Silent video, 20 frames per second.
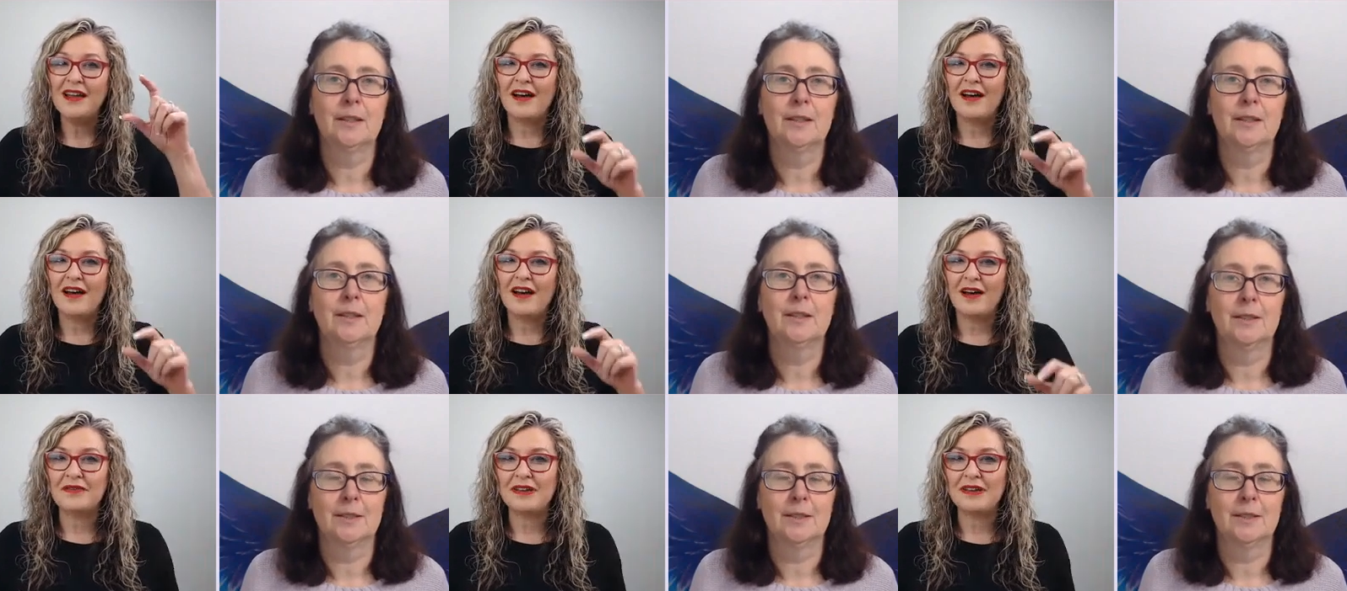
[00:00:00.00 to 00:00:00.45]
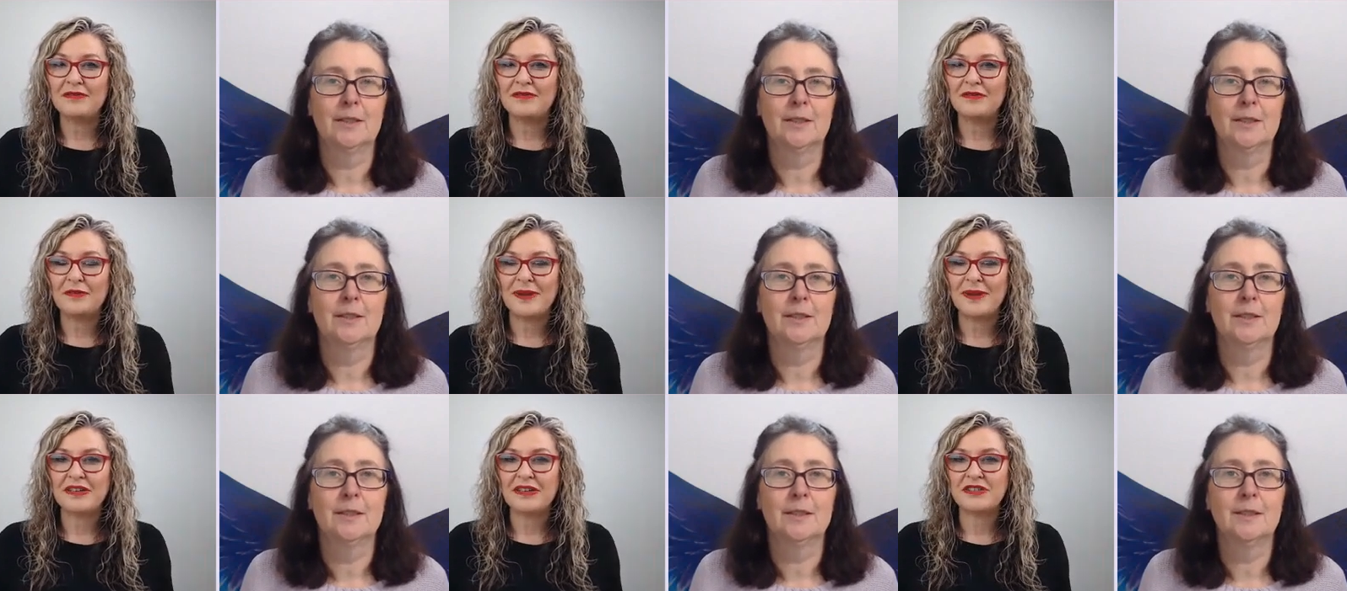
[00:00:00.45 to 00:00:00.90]
Speaker 1: of the
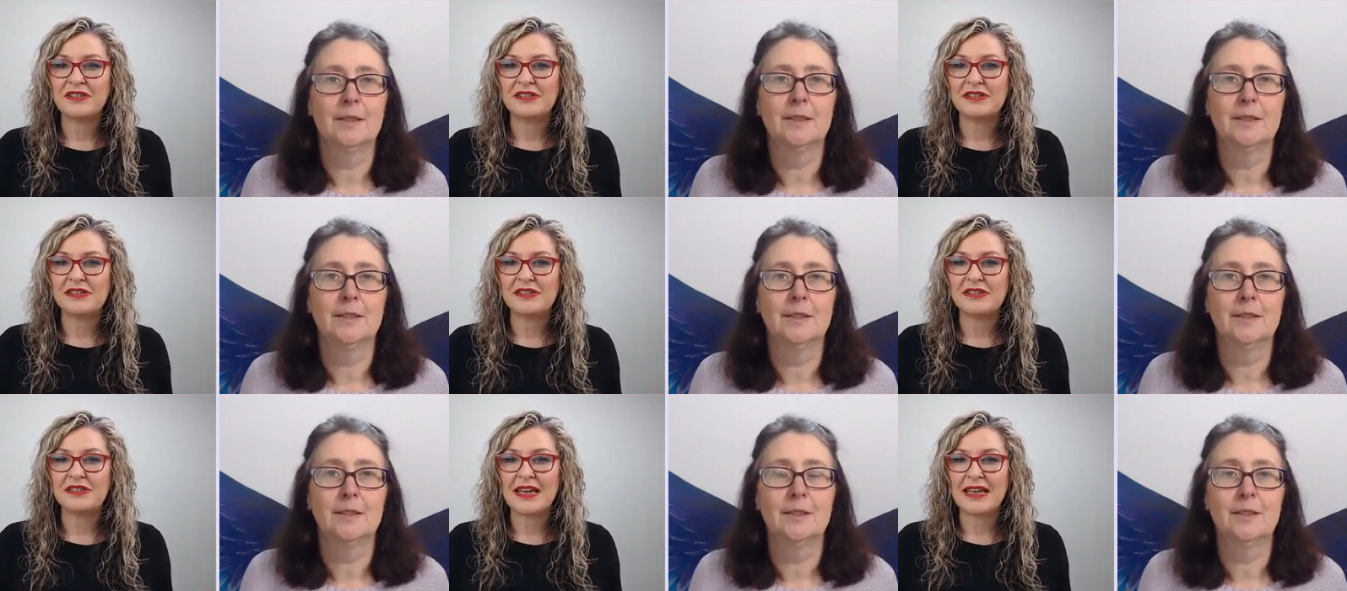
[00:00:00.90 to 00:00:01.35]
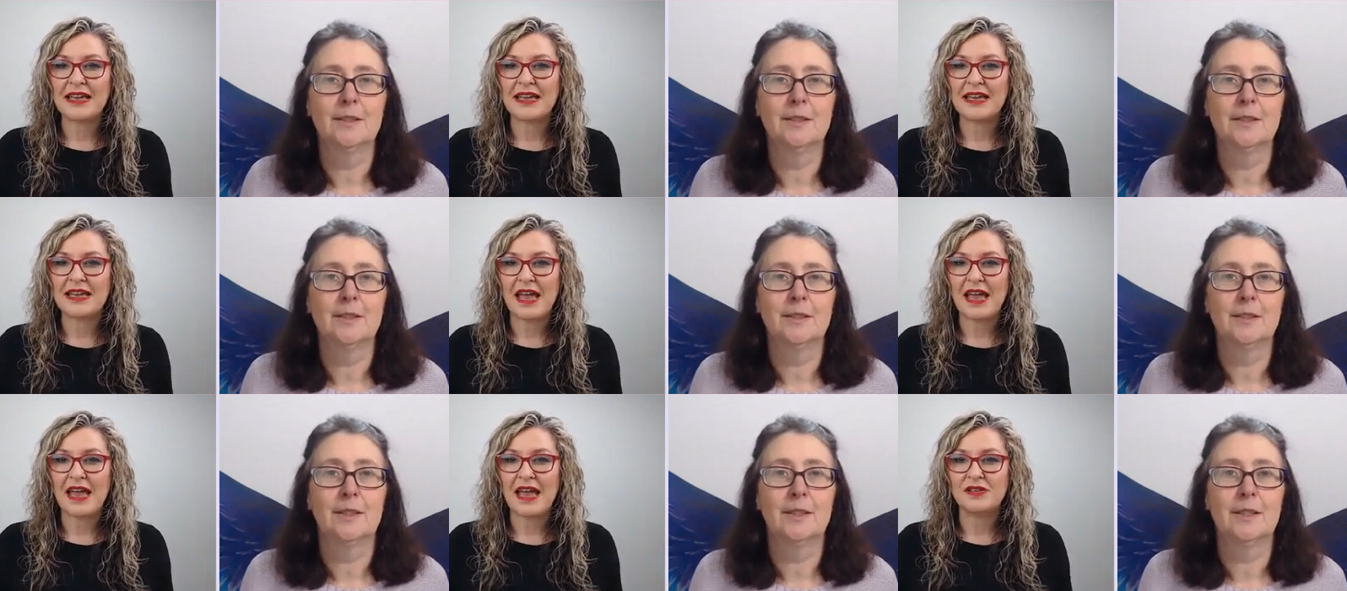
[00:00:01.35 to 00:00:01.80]
information today.
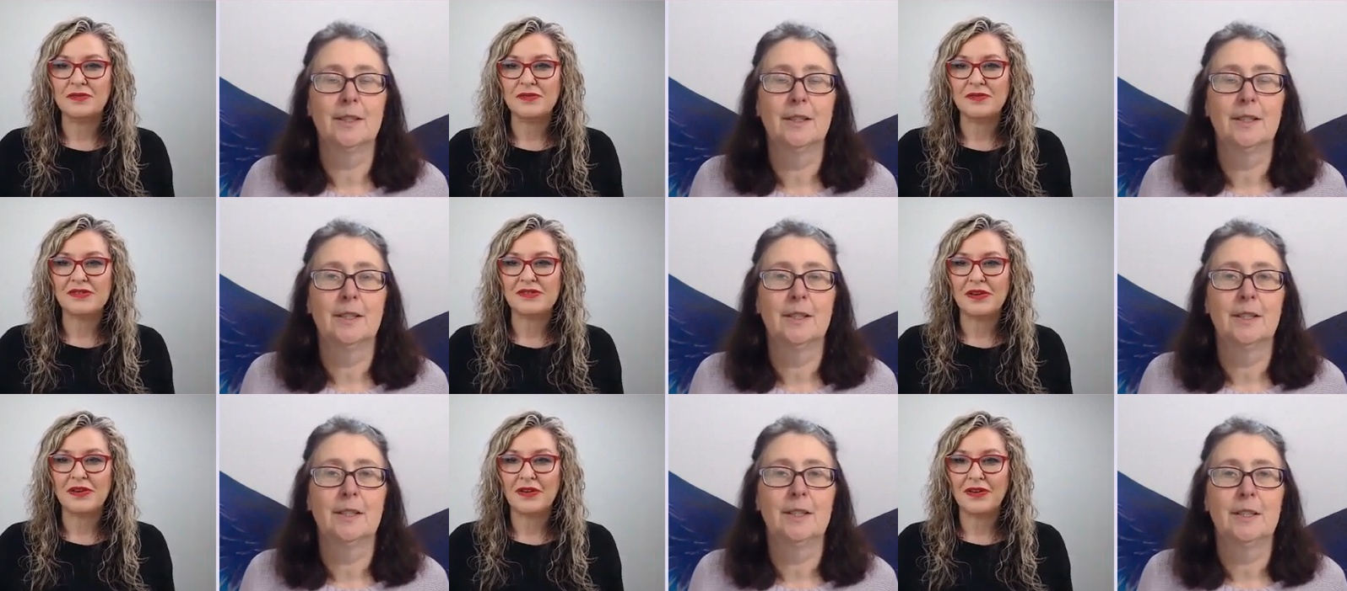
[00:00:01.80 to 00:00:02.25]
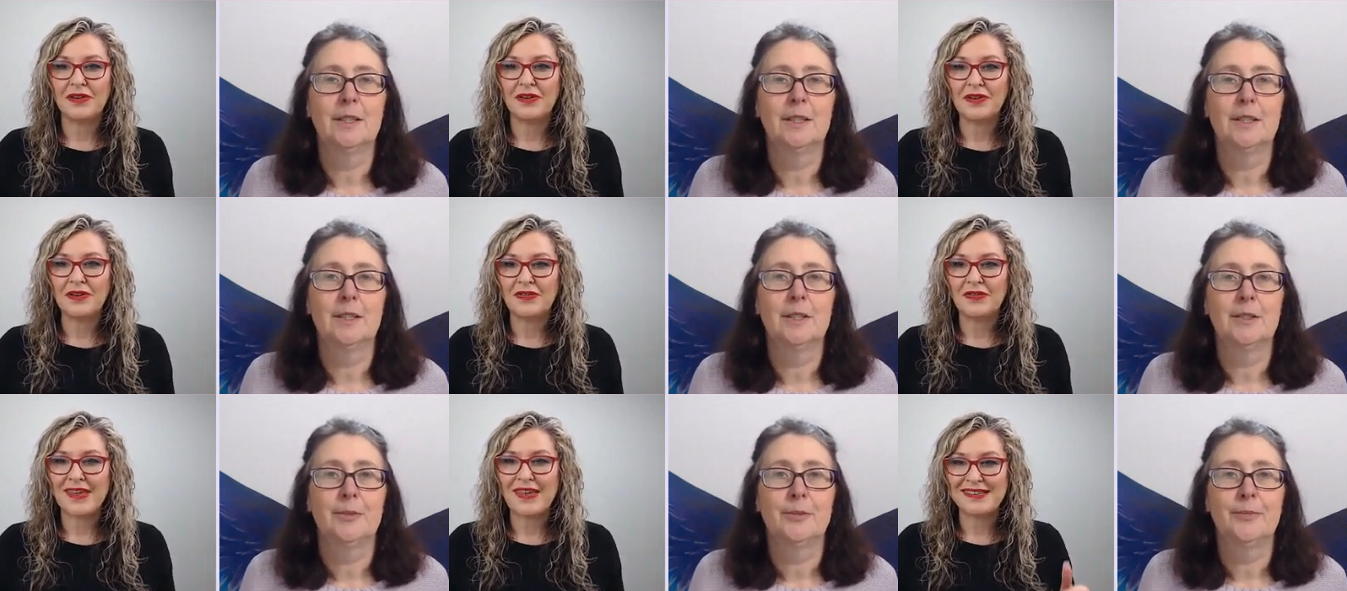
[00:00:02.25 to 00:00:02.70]
And also,
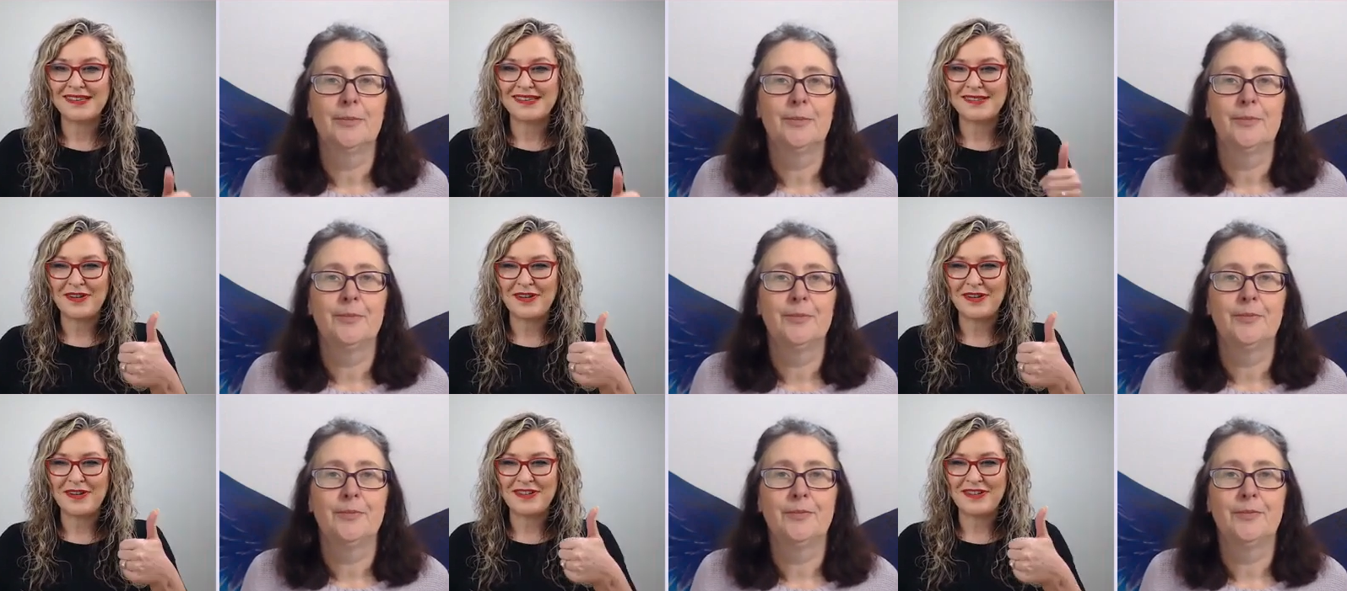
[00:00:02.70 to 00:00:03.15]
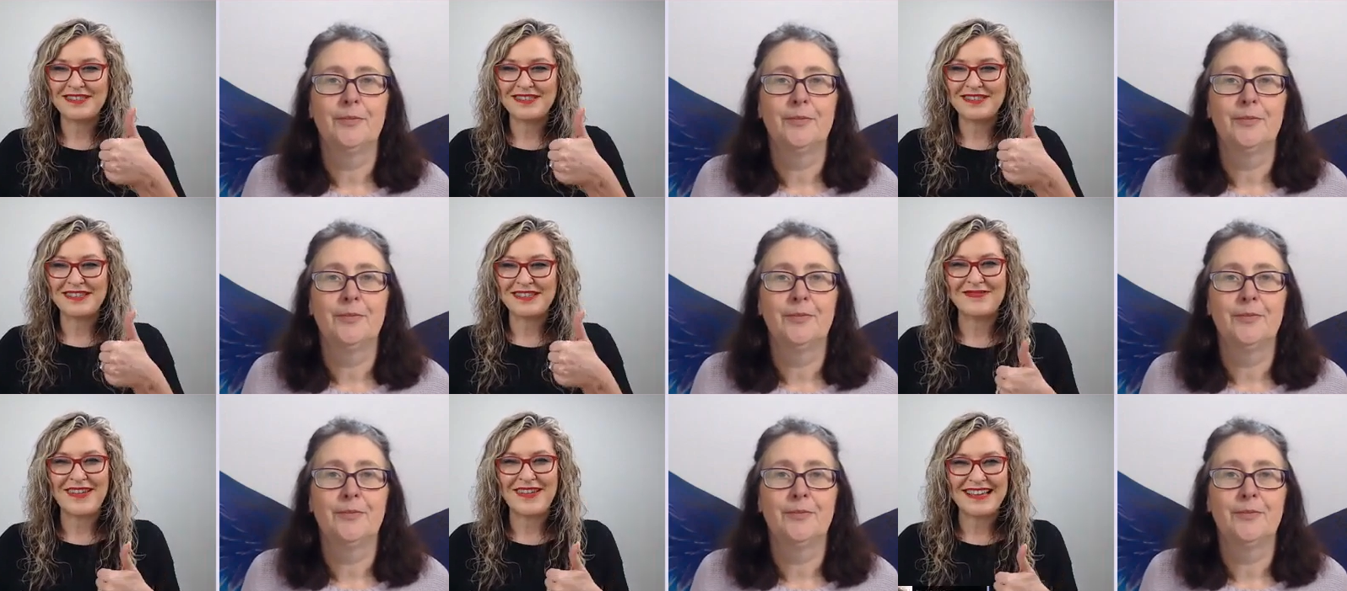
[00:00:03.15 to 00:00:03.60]
thanks, Rose.
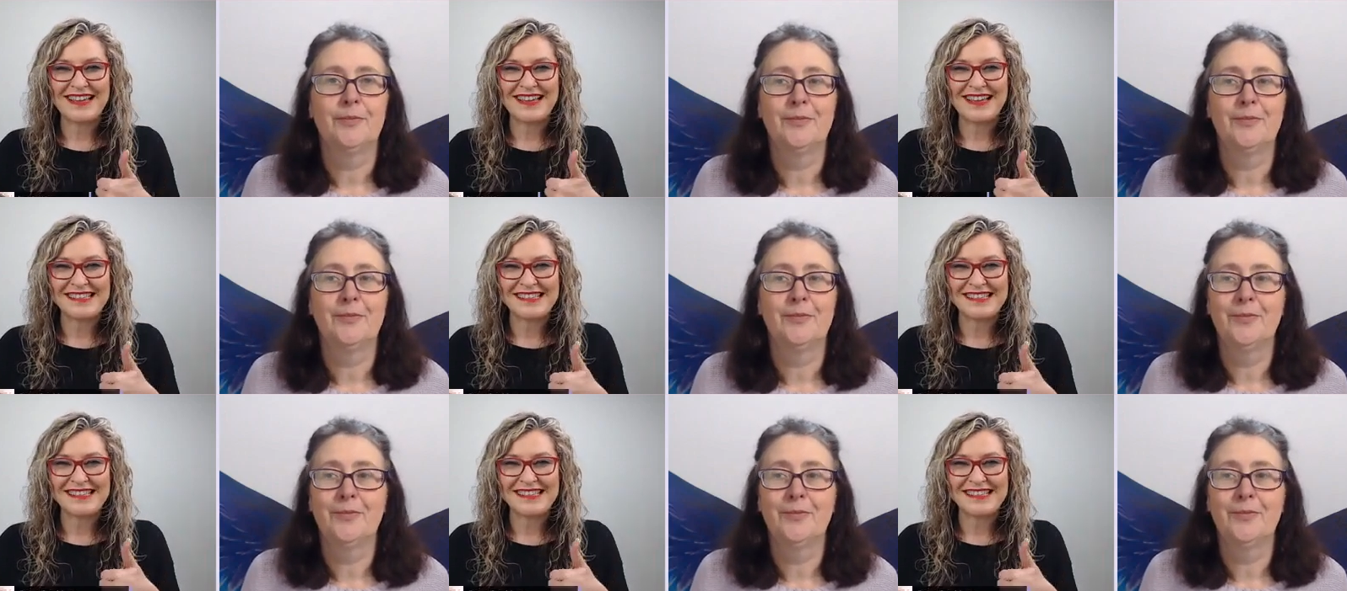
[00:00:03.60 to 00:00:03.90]
She's amazing.